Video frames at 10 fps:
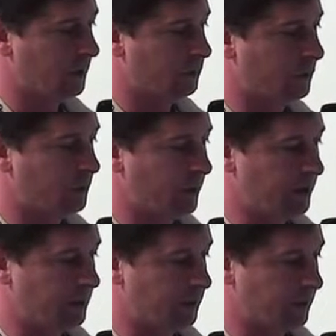would
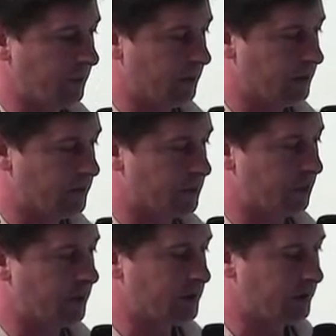be
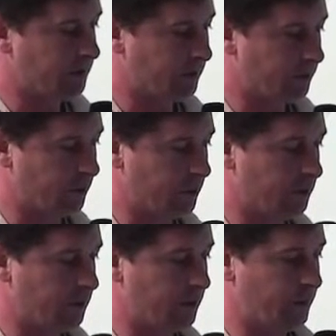24
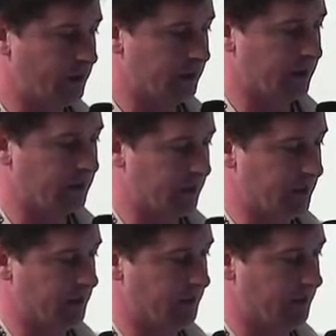
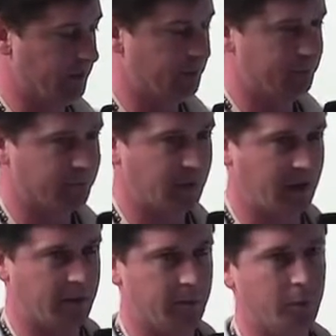billion.
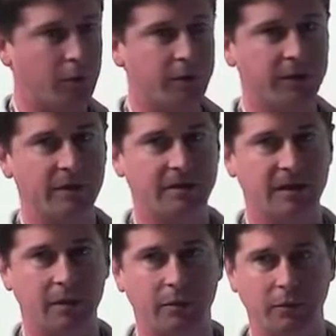More than
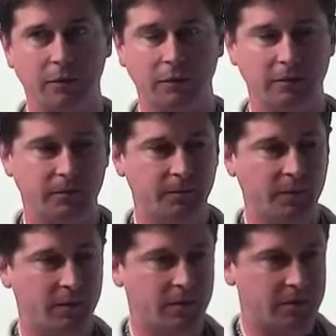double
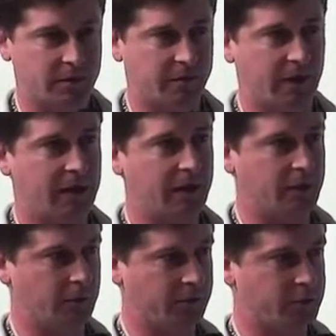the
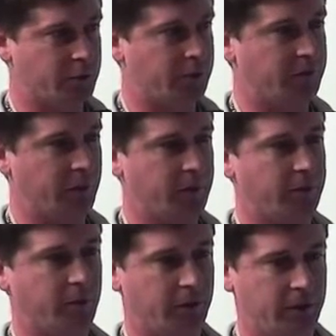value of
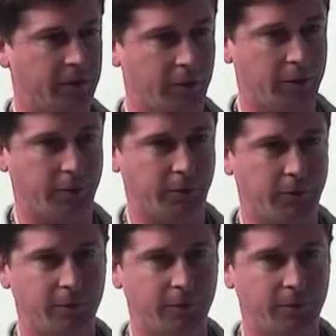TruePhone on their own.